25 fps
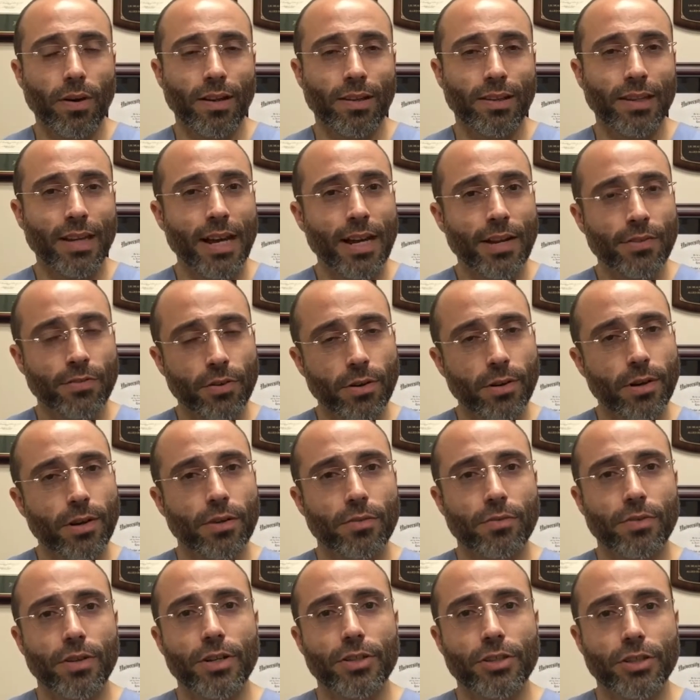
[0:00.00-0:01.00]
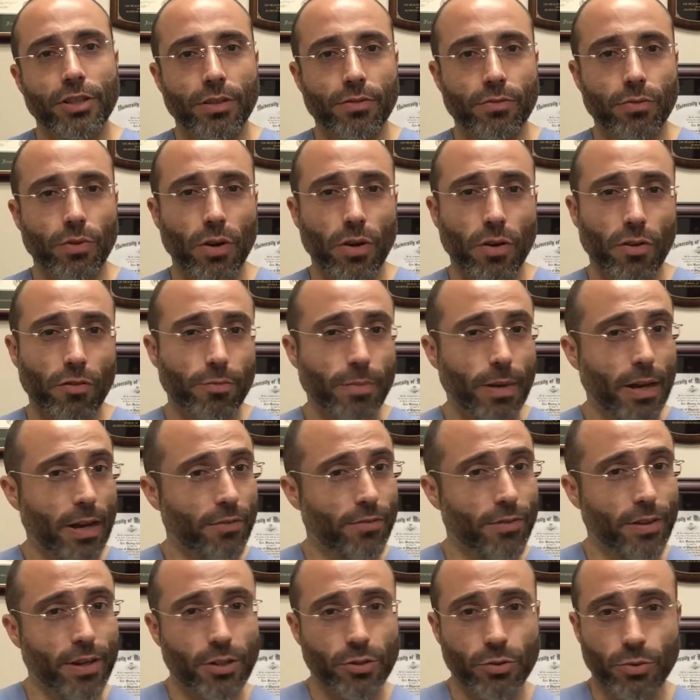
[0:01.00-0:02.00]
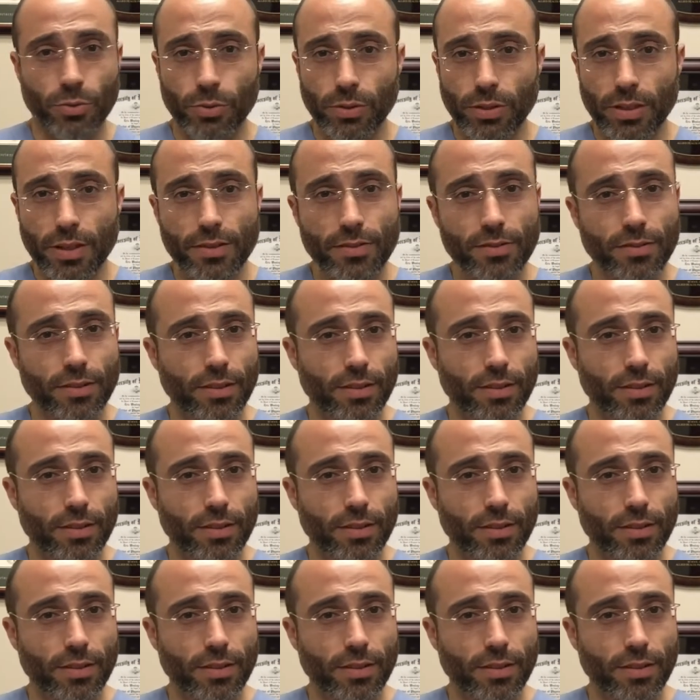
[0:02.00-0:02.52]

a lot of her intervention involved myofascial release